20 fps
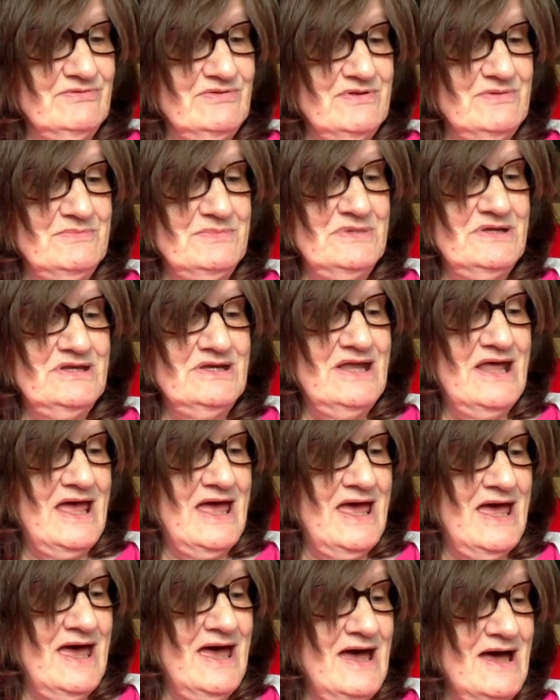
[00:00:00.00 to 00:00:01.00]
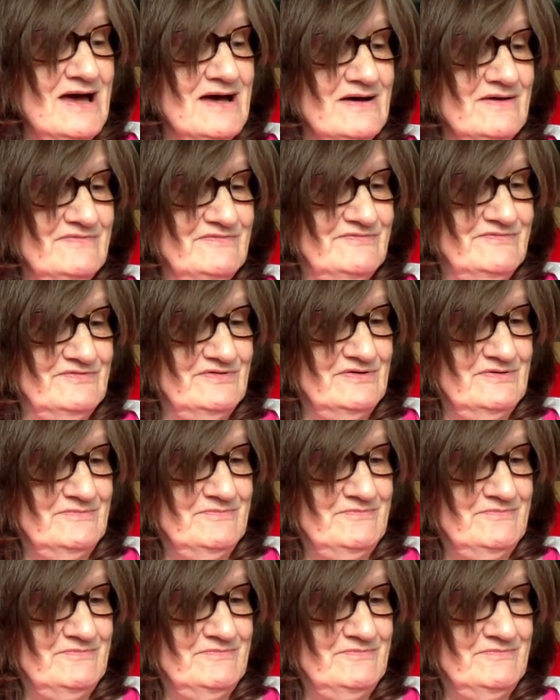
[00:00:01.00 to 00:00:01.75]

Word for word: them in half.